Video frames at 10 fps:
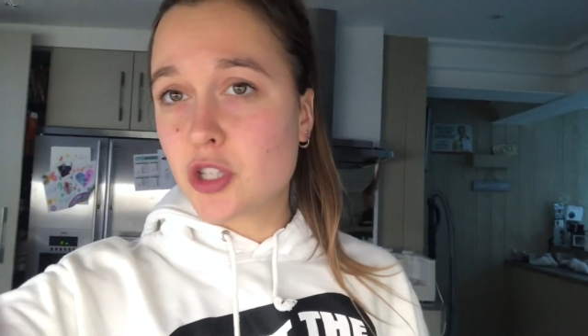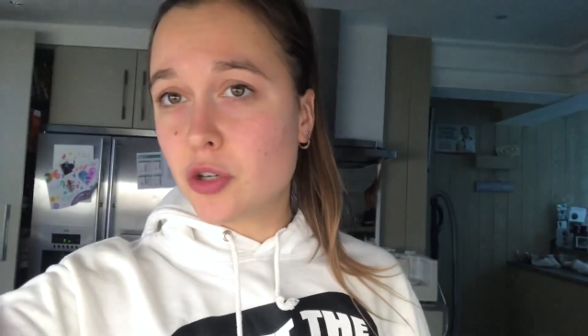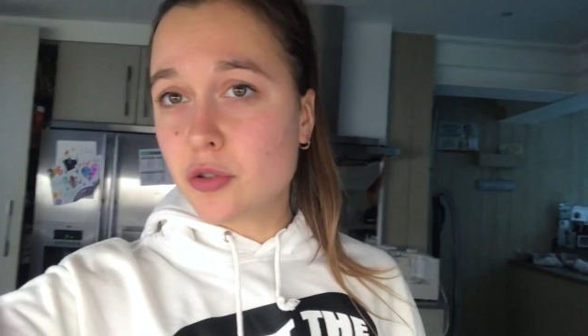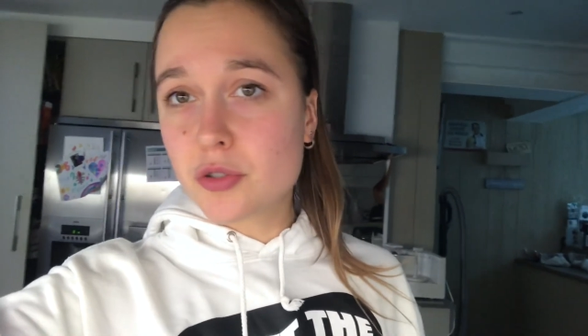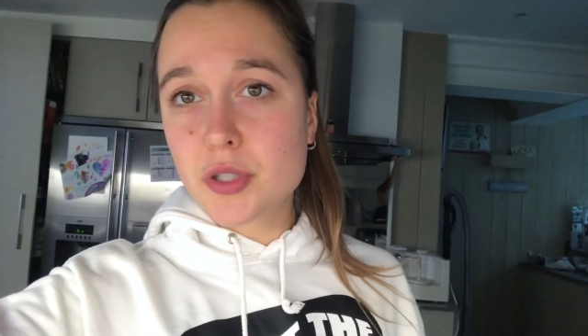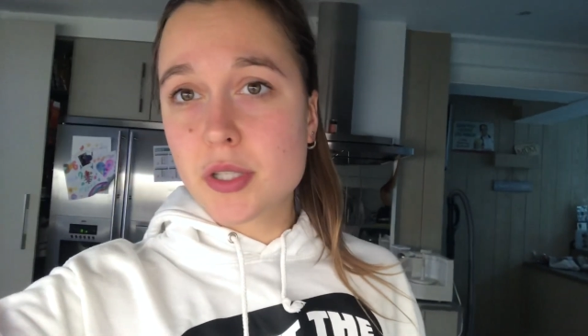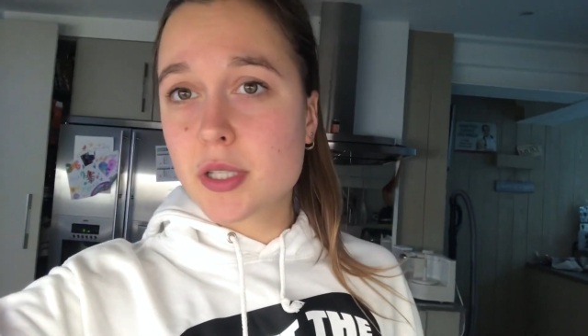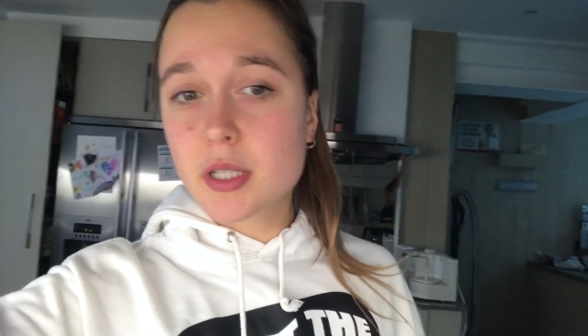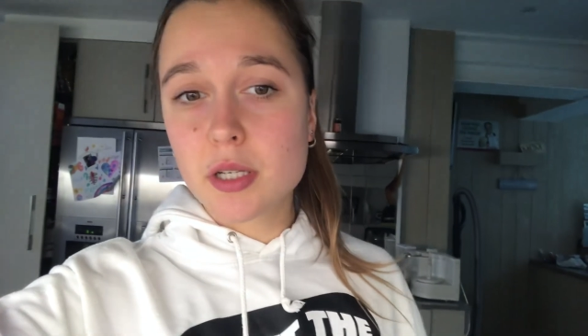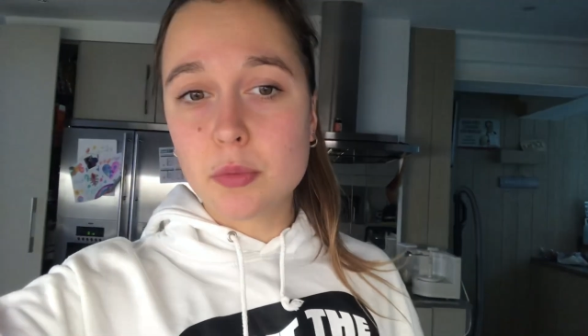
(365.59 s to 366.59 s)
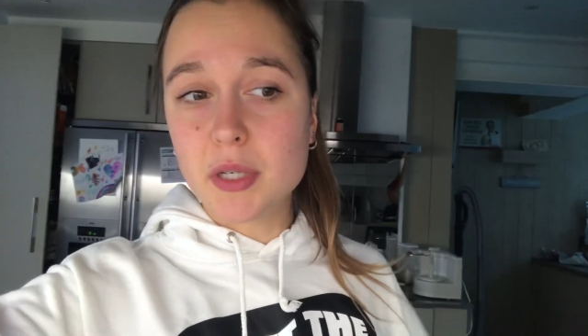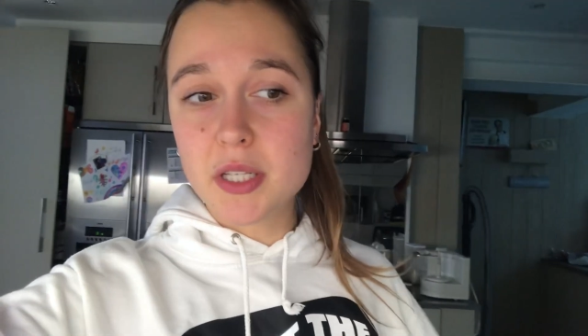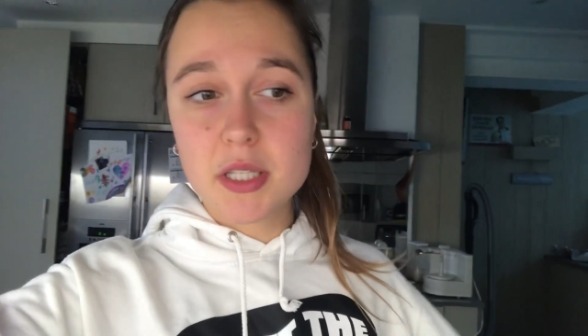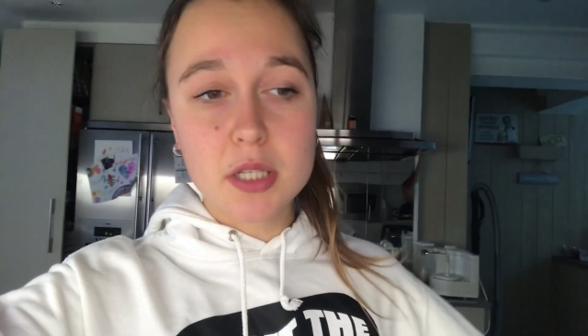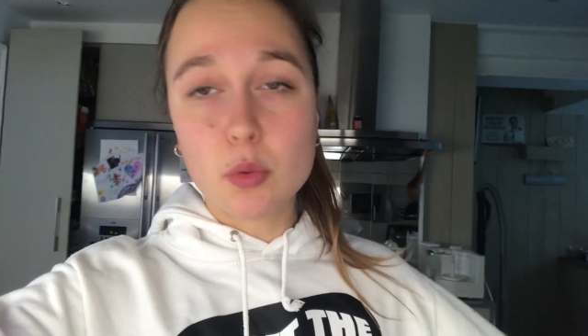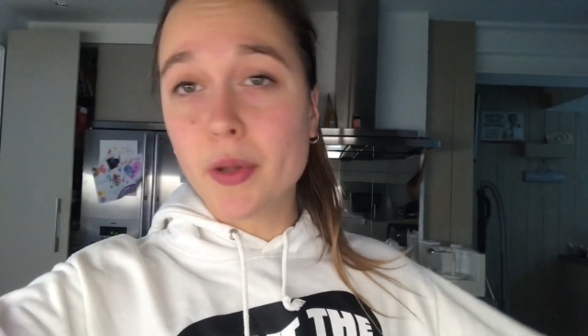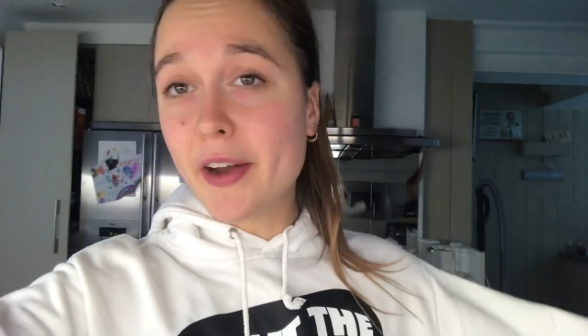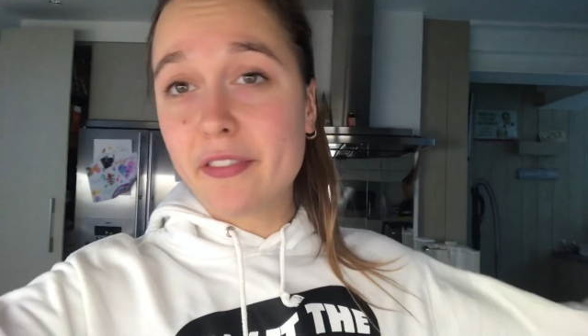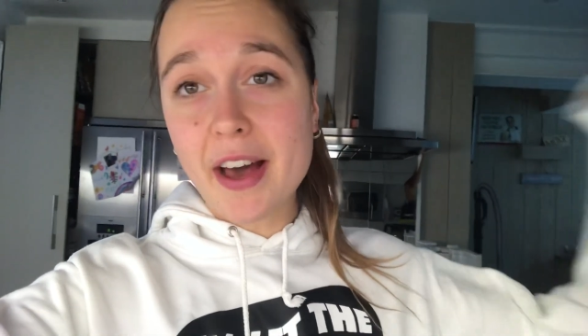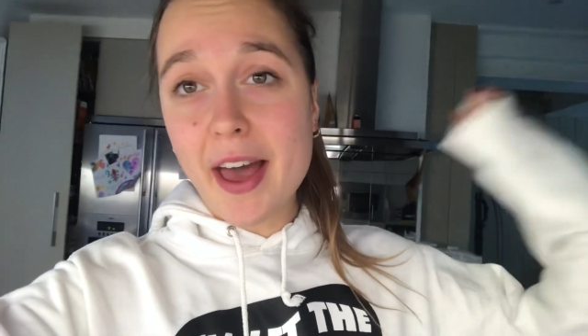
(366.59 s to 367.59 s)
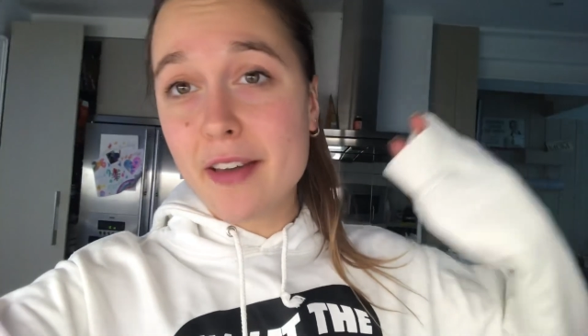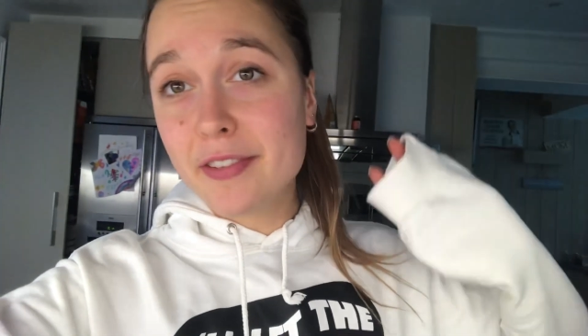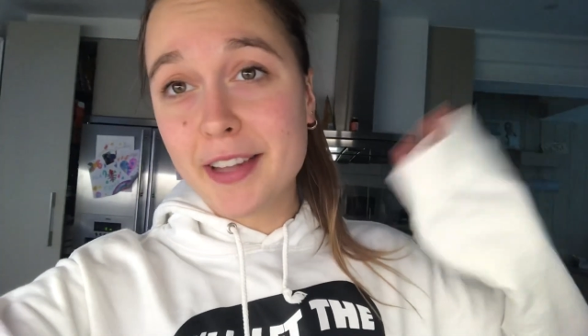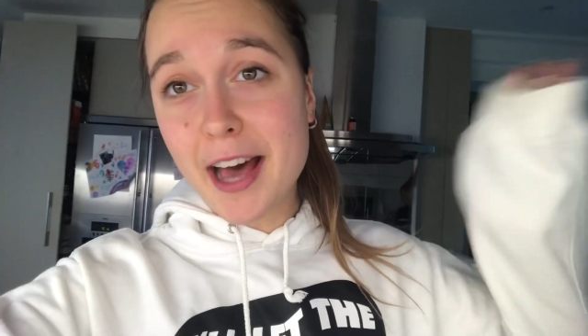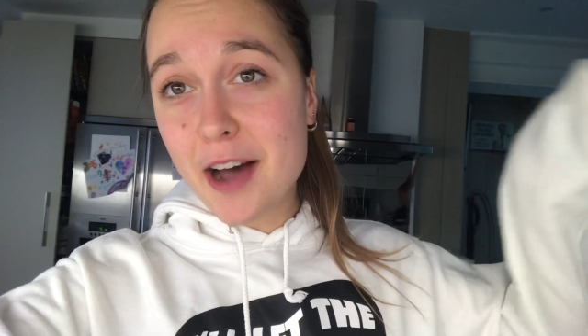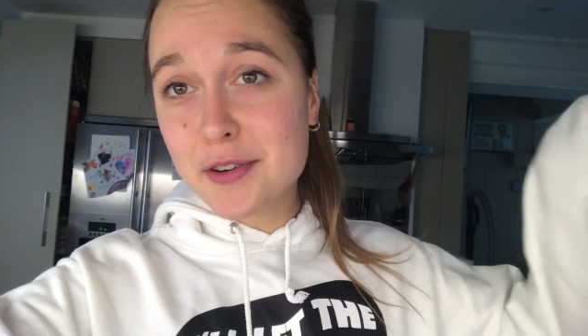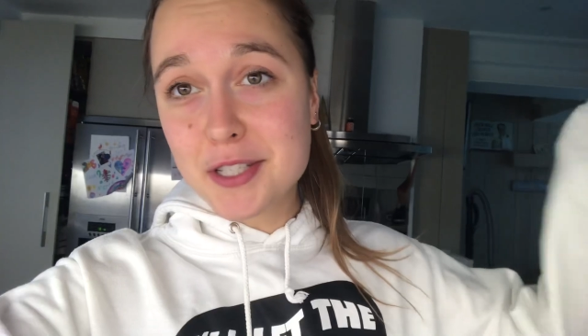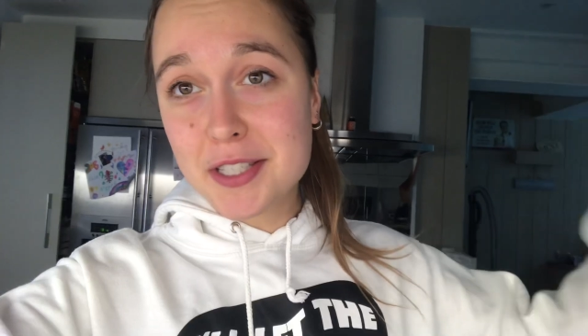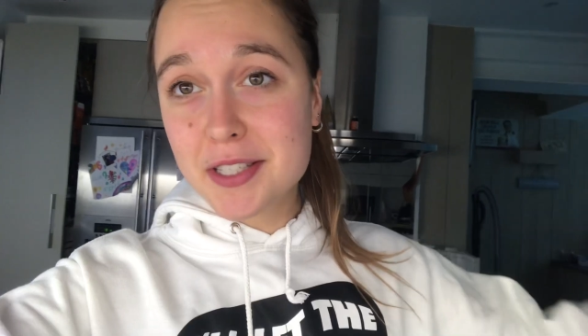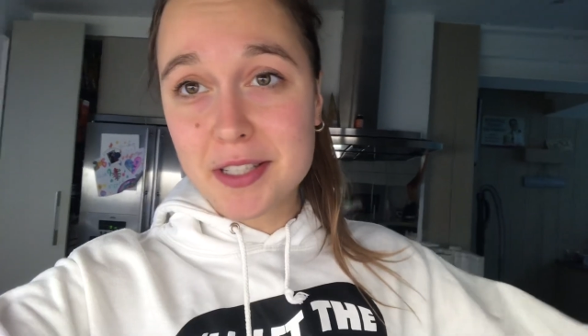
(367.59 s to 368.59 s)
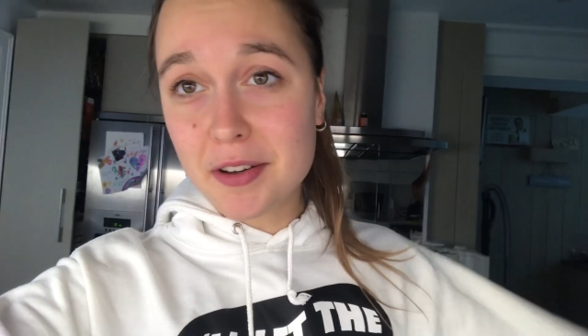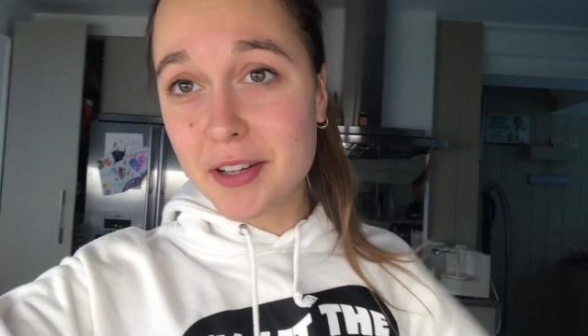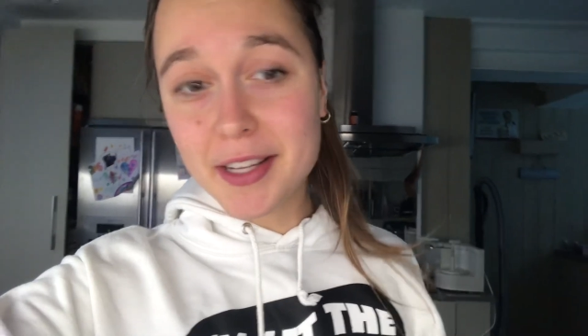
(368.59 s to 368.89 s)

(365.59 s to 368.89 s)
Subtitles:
toast with whatever I have in the house on it.